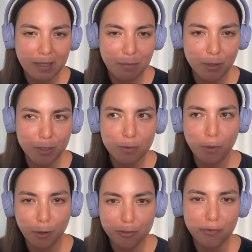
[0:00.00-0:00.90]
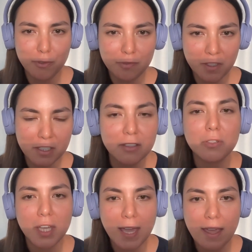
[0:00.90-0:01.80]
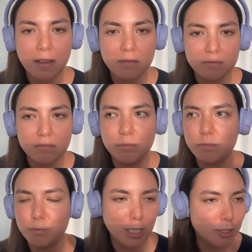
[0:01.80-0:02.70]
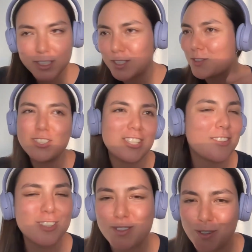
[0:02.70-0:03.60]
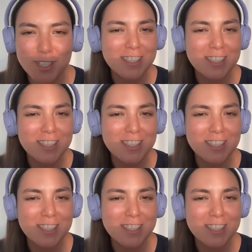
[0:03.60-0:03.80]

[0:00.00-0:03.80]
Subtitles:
because both of you figured, okay, we looked into each other's stores